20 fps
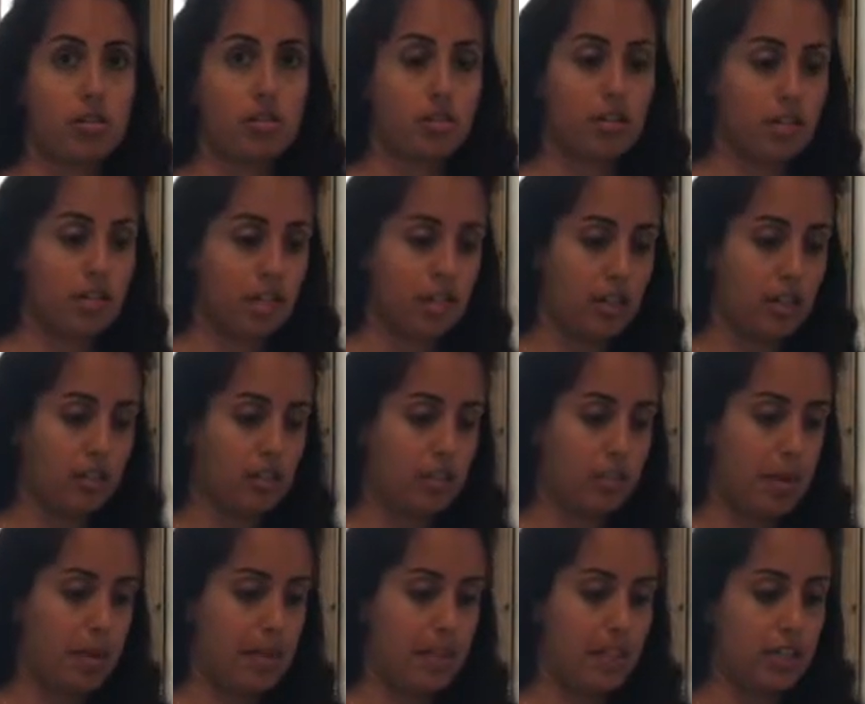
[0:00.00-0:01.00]
cooking
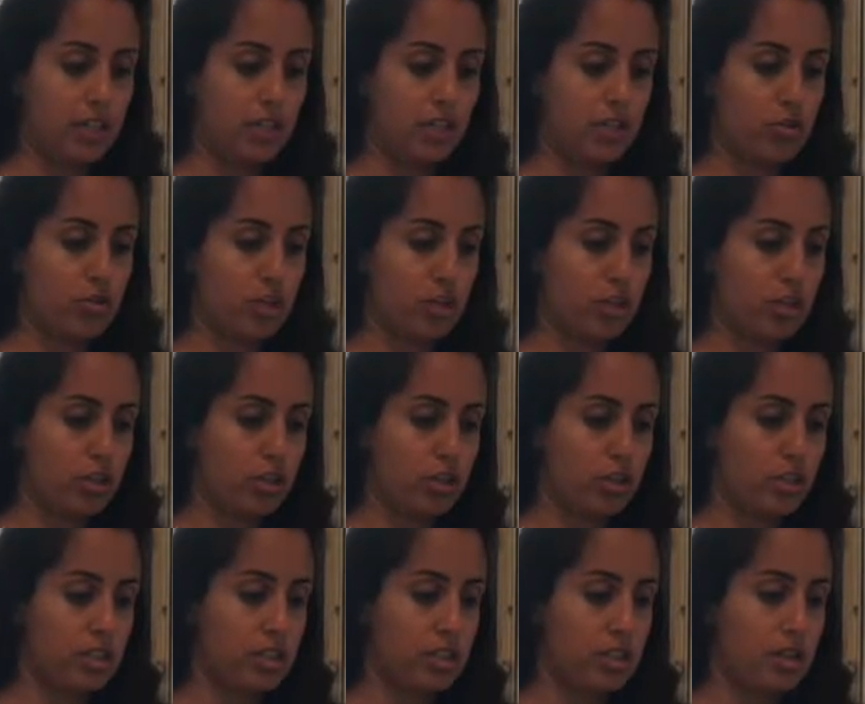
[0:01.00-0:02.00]
package
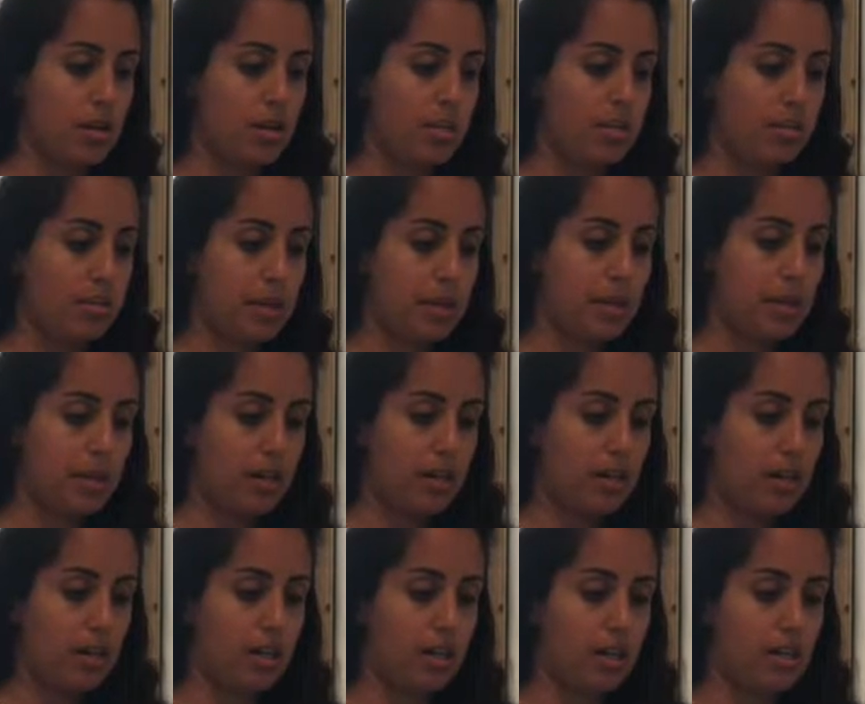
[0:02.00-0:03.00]
instructions
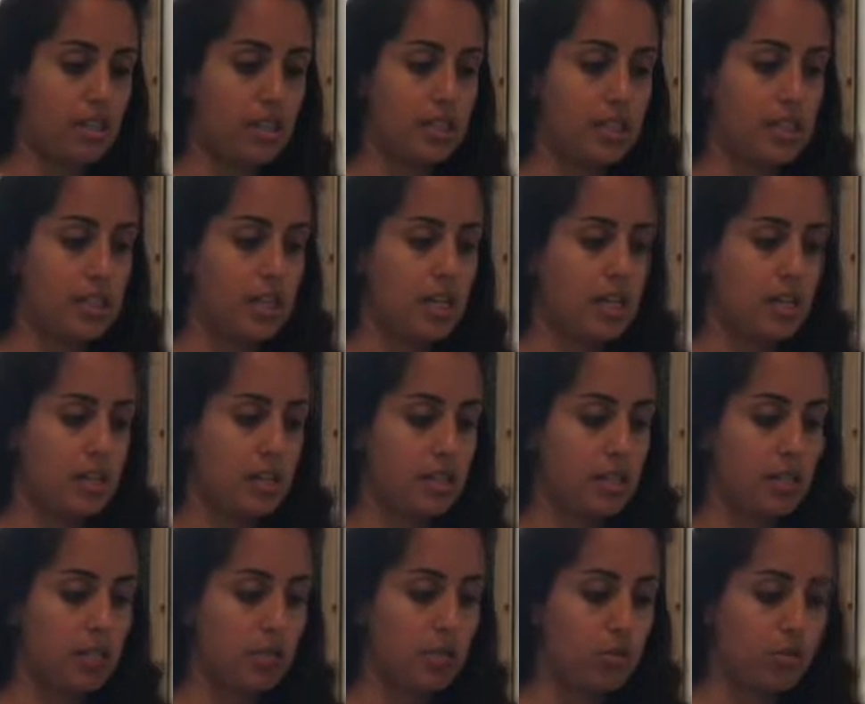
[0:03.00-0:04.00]
because
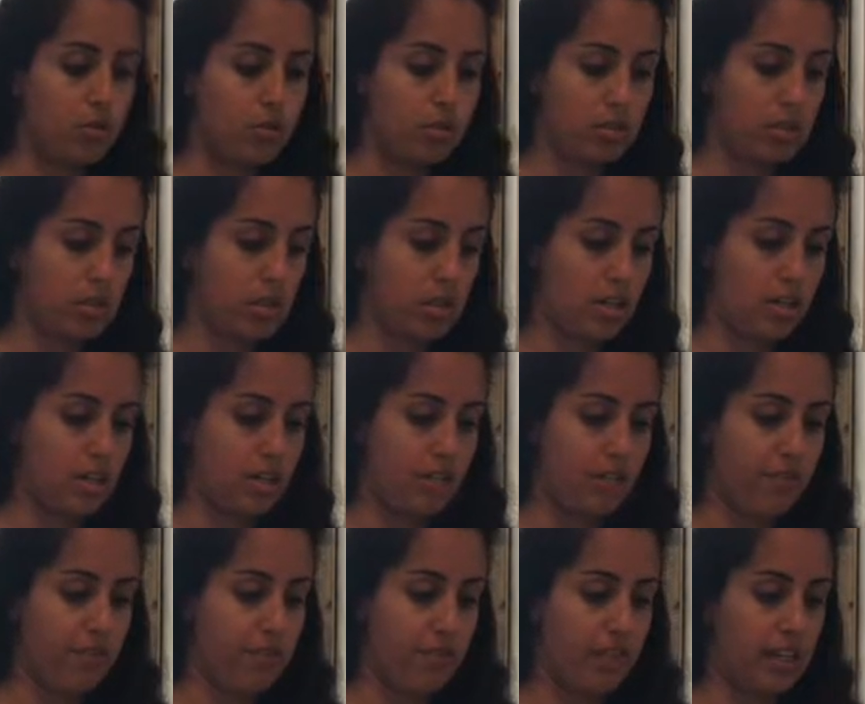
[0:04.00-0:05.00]
some noodles are
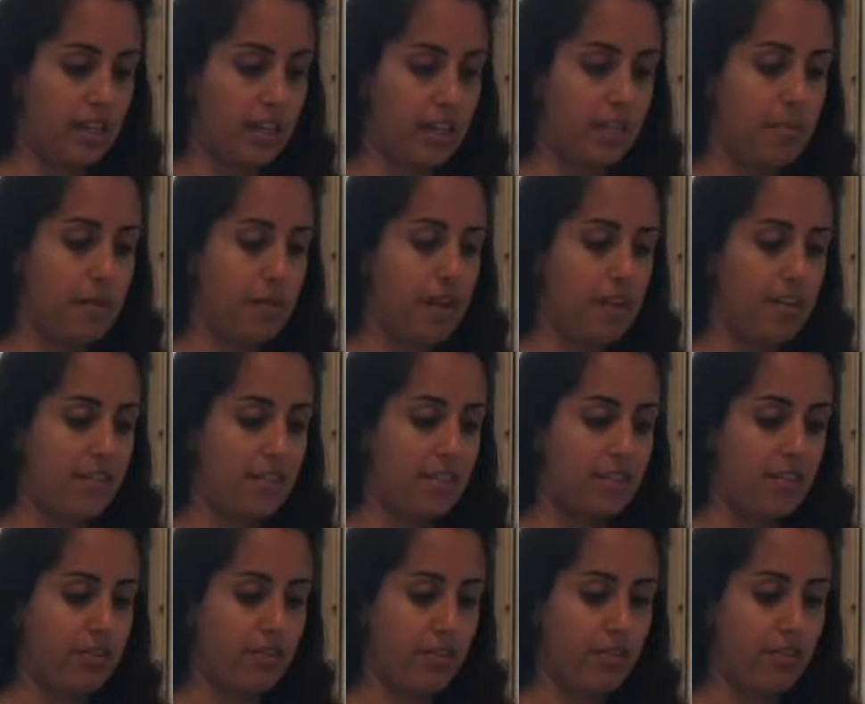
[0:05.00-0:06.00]
different, like they might have a
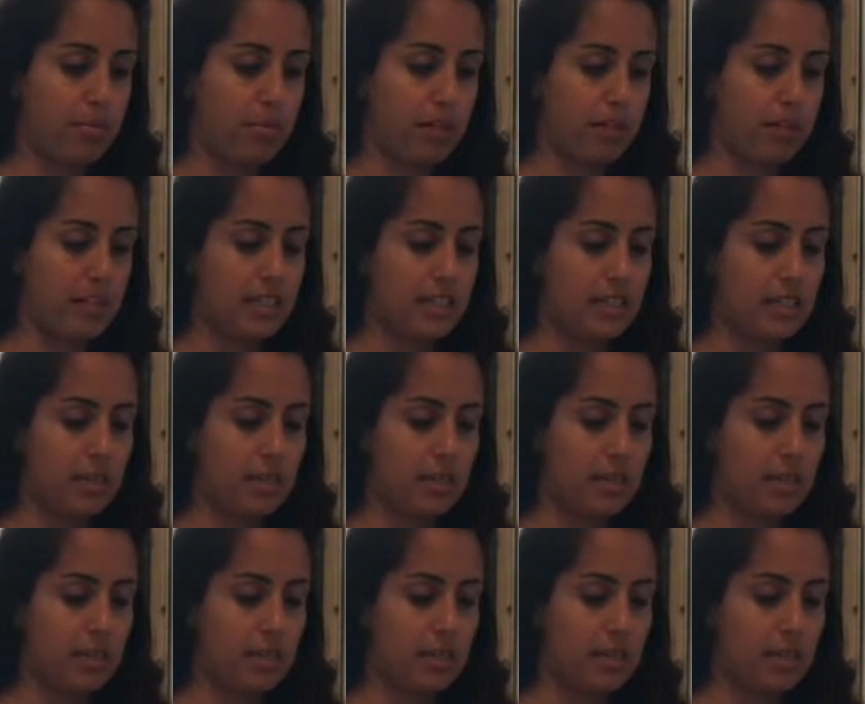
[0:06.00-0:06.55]
different blend.